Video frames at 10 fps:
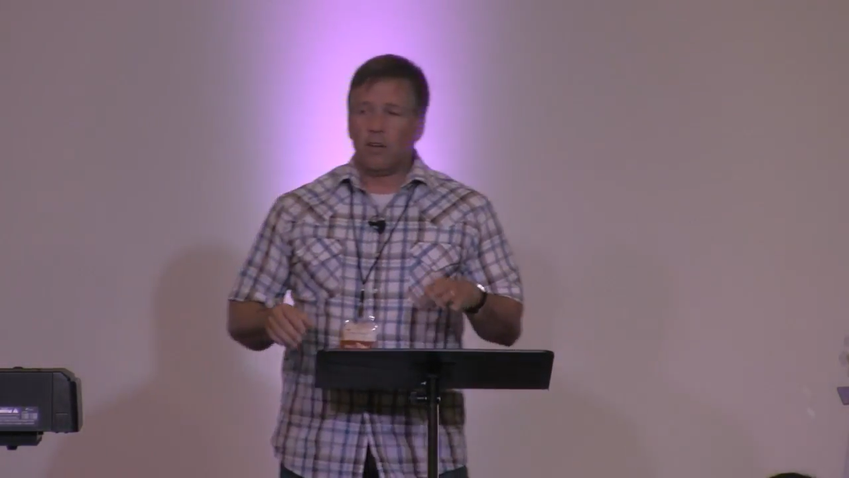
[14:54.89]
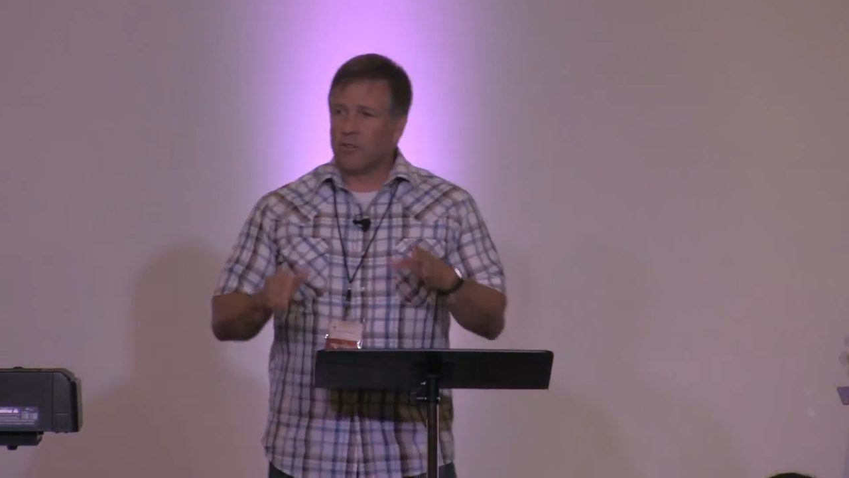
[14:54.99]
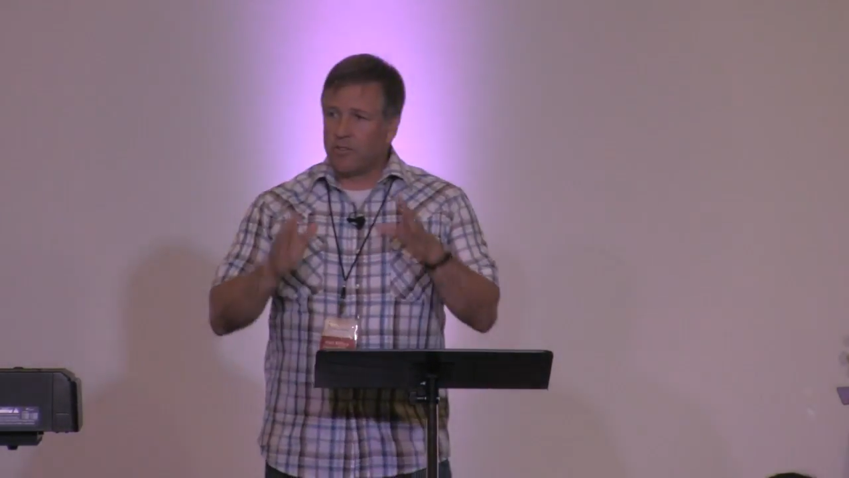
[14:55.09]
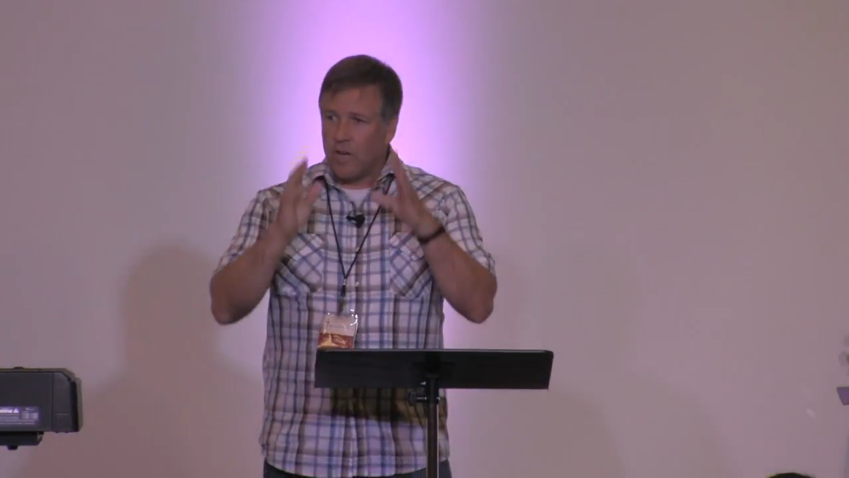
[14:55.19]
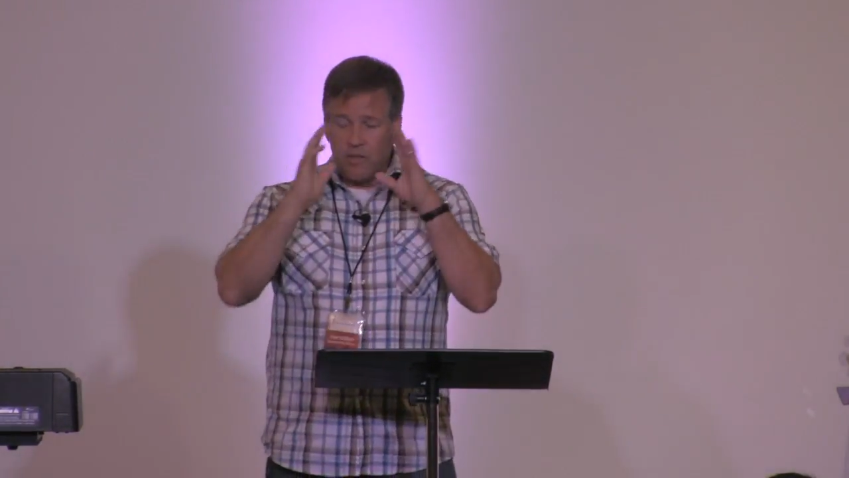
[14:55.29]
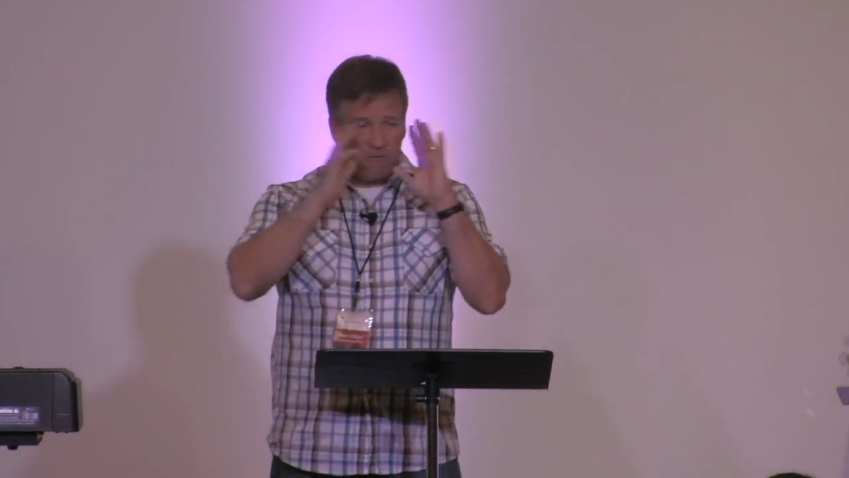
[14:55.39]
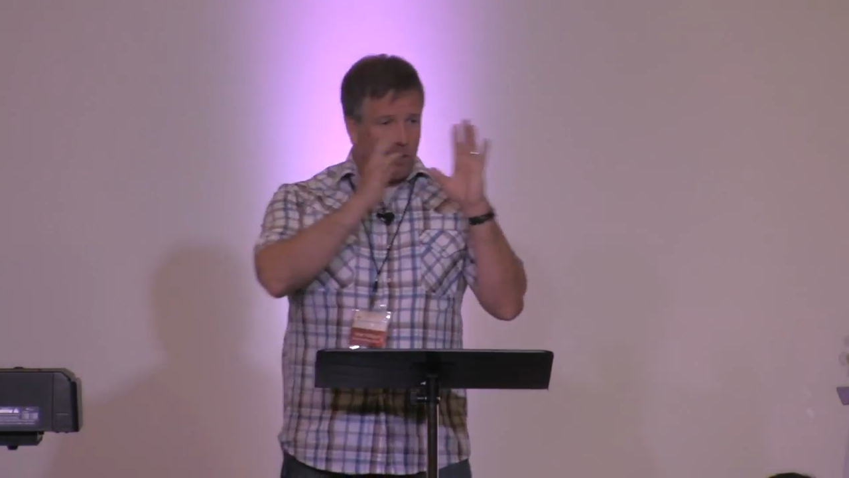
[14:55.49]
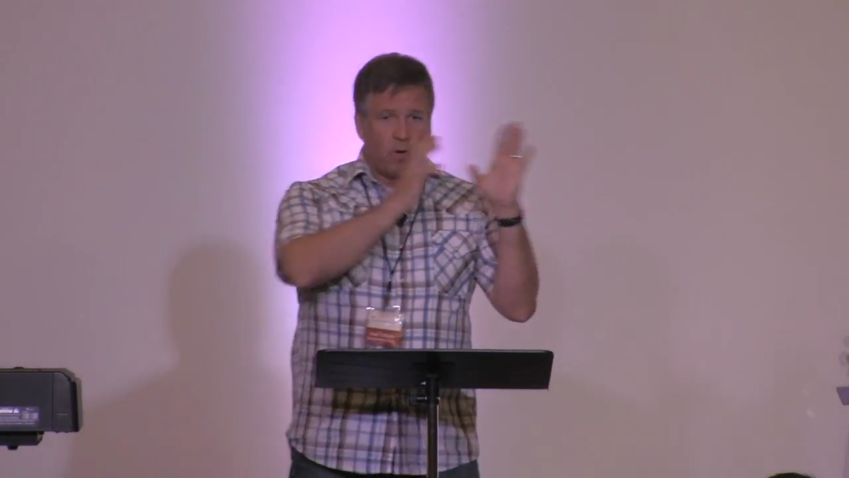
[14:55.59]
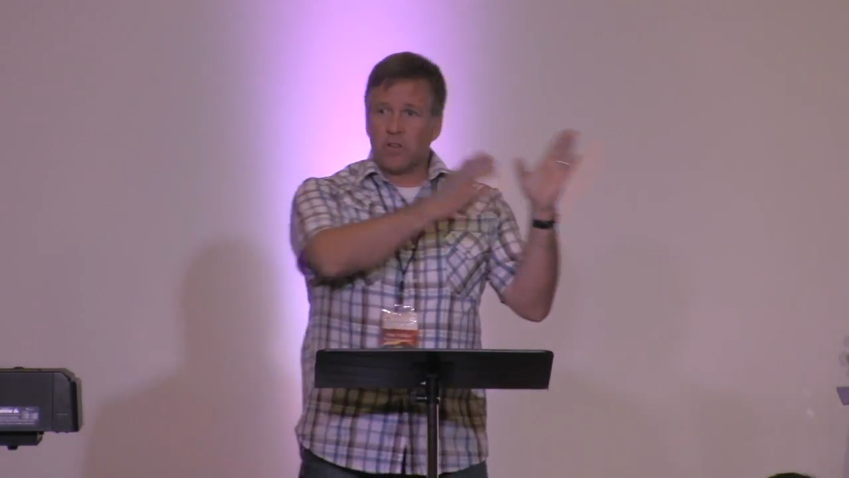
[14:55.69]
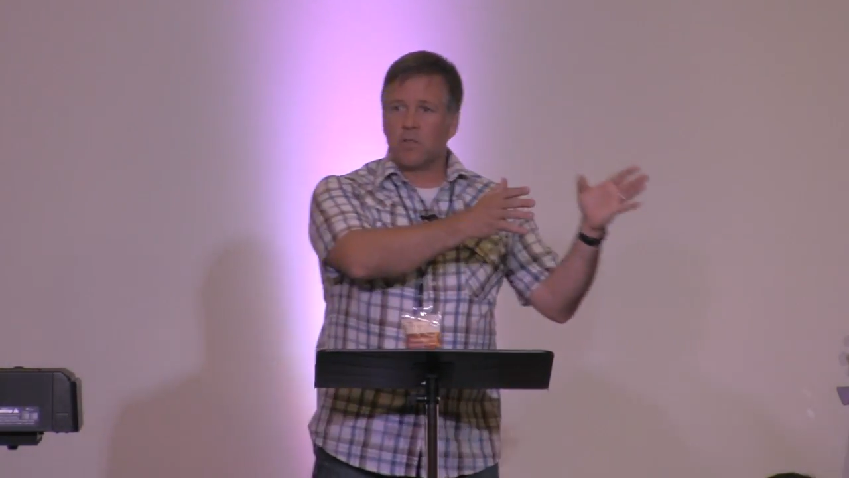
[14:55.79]
All of a sudden, the
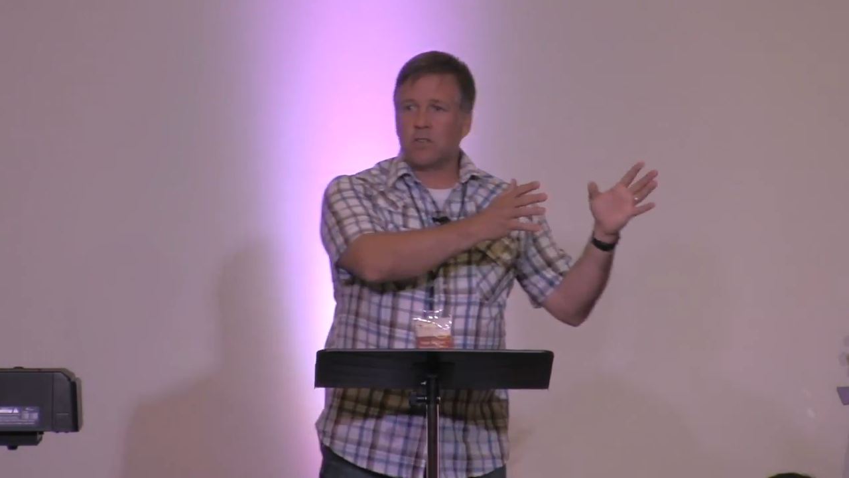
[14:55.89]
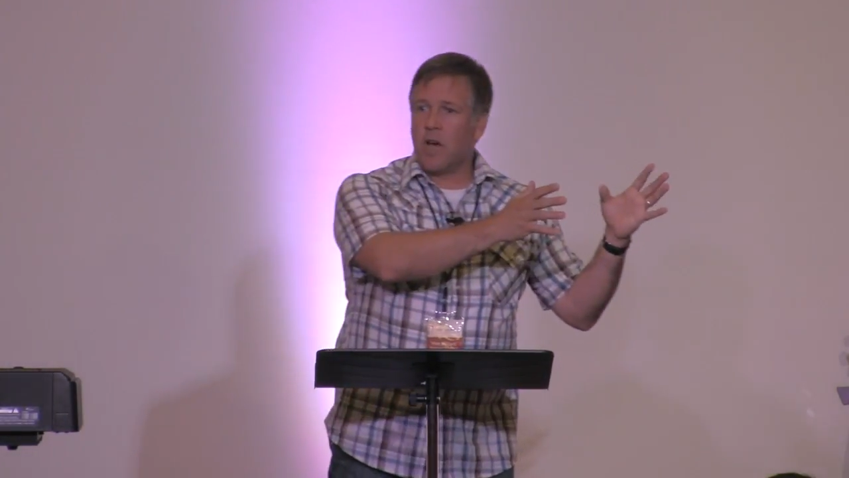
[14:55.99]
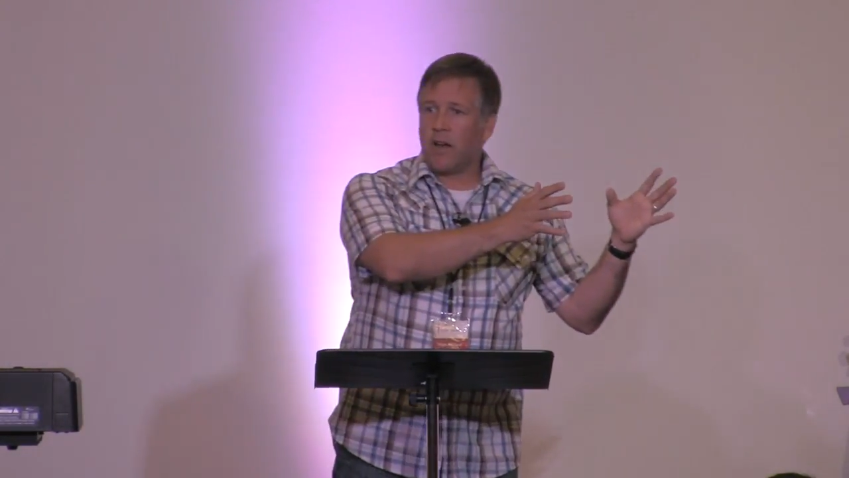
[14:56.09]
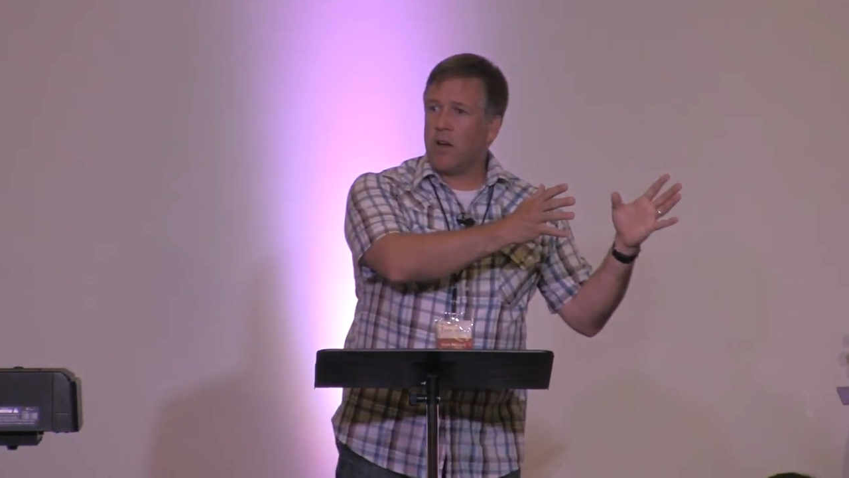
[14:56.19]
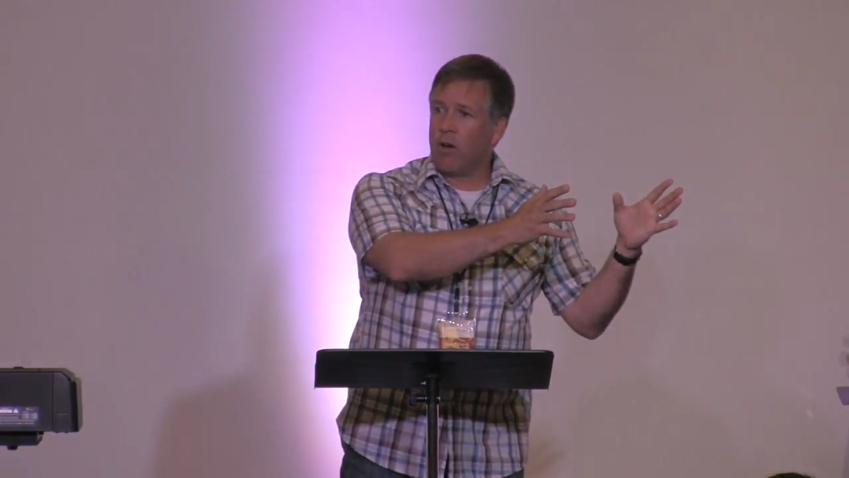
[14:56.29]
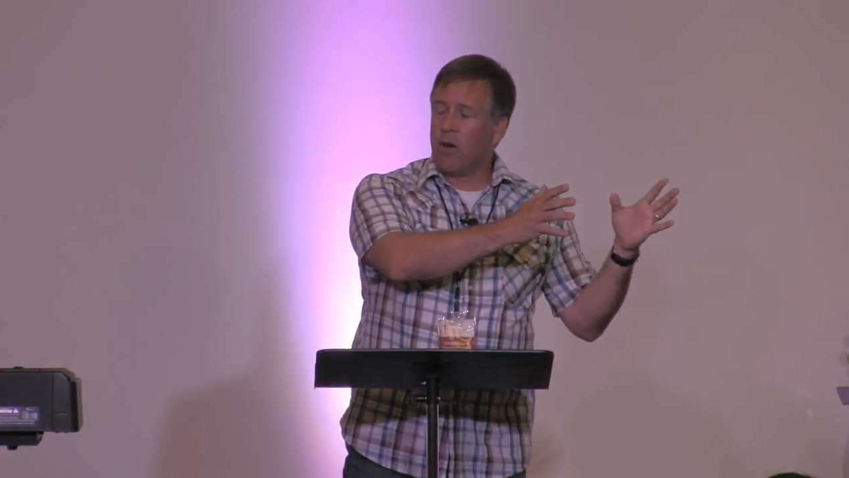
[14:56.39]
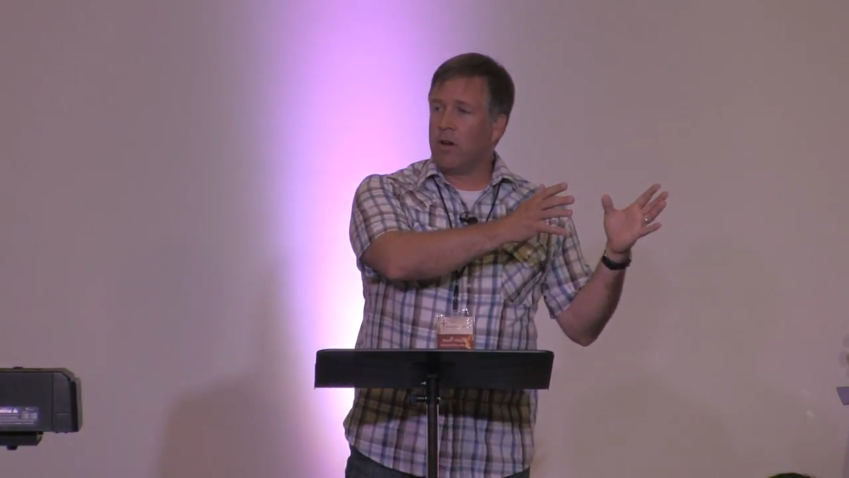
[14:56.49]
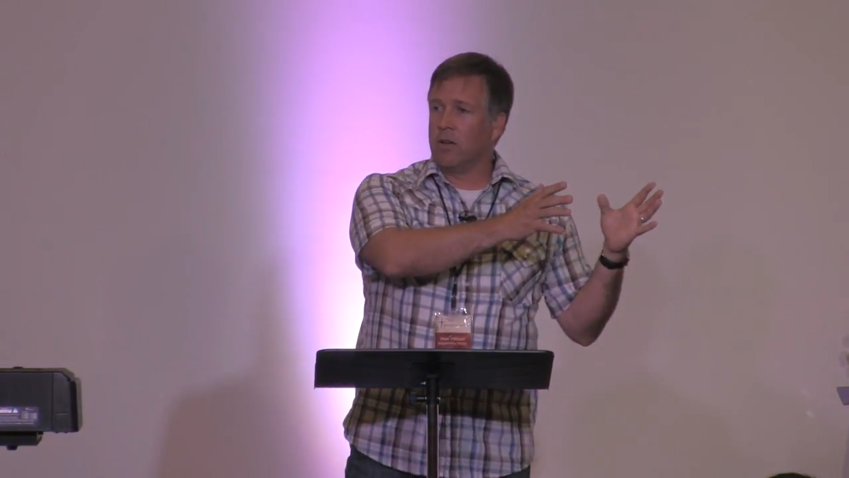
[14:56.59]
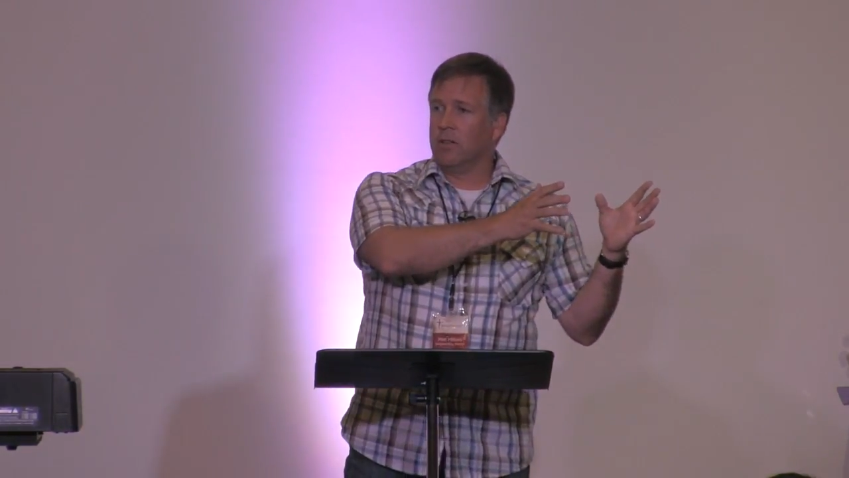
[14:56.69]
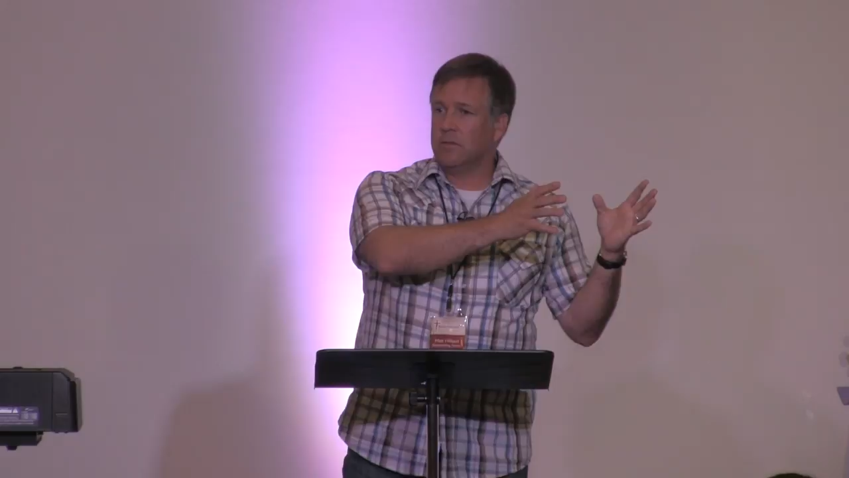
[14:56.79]
focus is not on
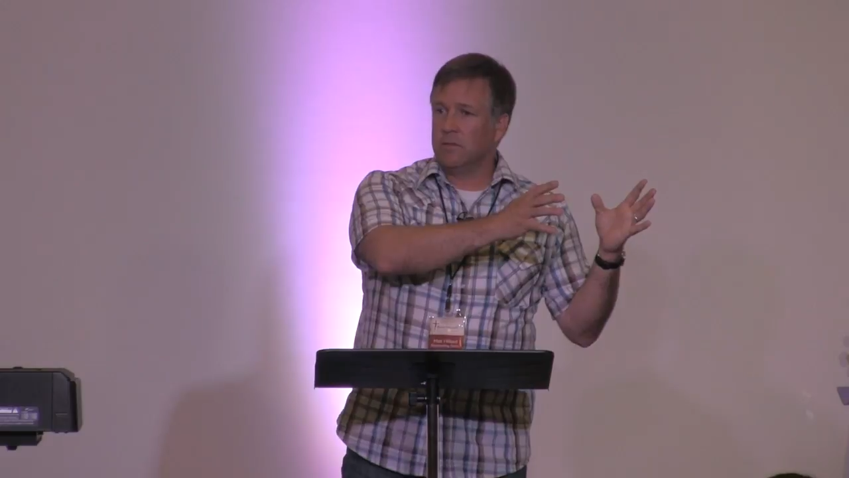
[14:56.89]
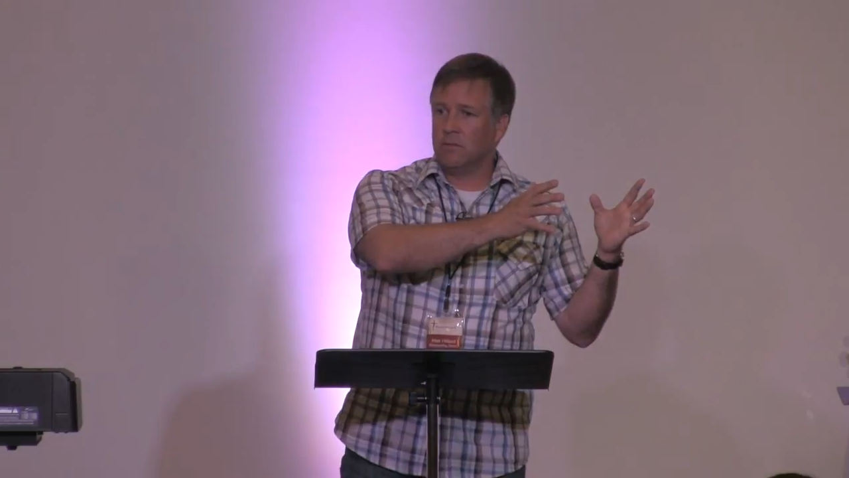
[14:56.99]
her.